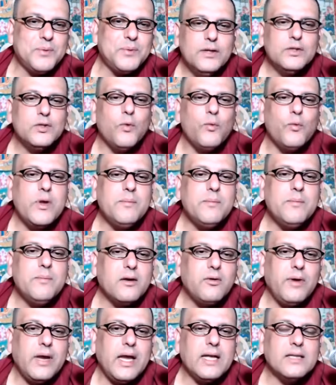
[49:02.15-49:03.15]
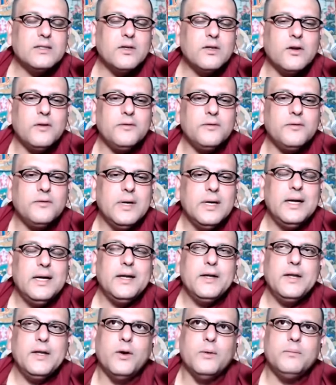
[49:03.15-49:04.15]
So we may create sort of,
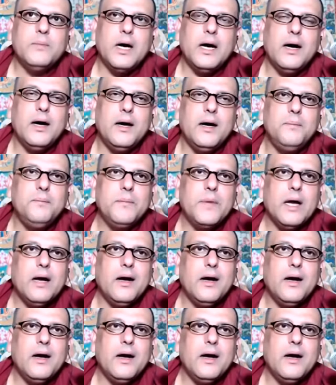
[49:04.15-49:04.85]
you know,